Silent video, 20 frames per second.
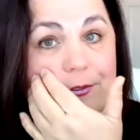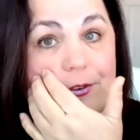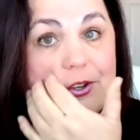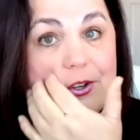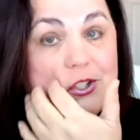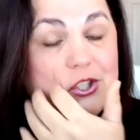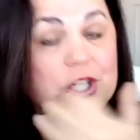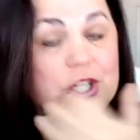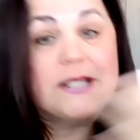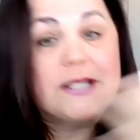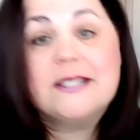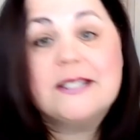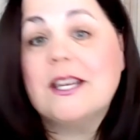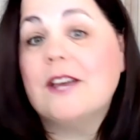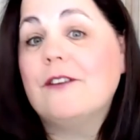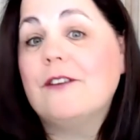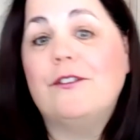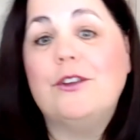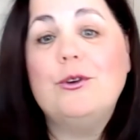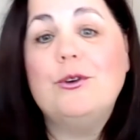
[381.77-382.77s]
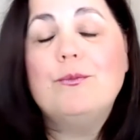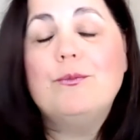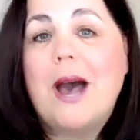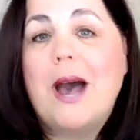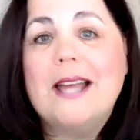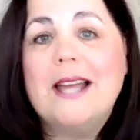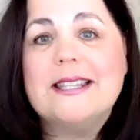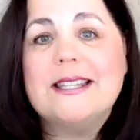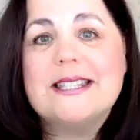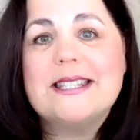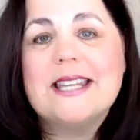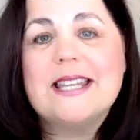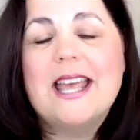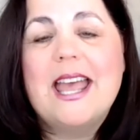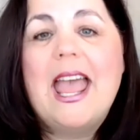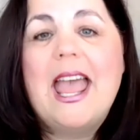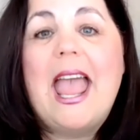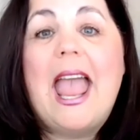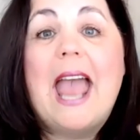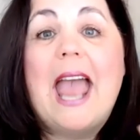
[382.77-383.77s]
for just a few months,
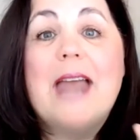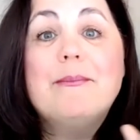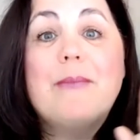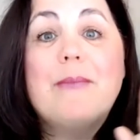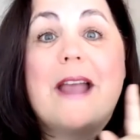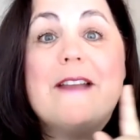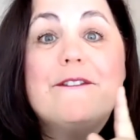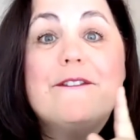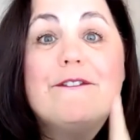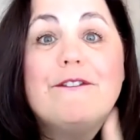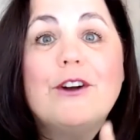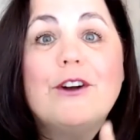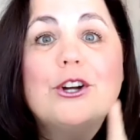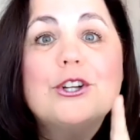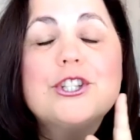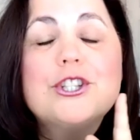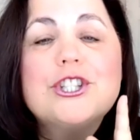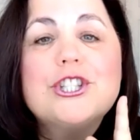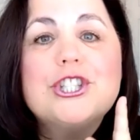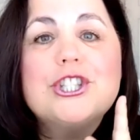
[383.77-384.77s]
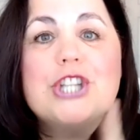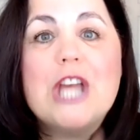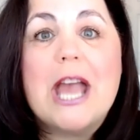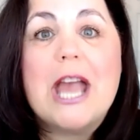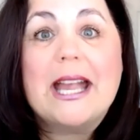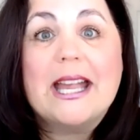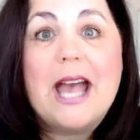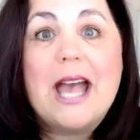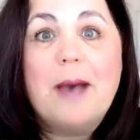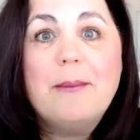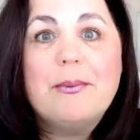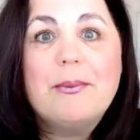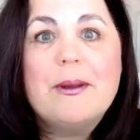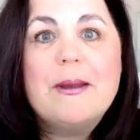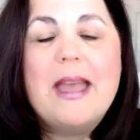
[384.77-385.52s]
and my first checkup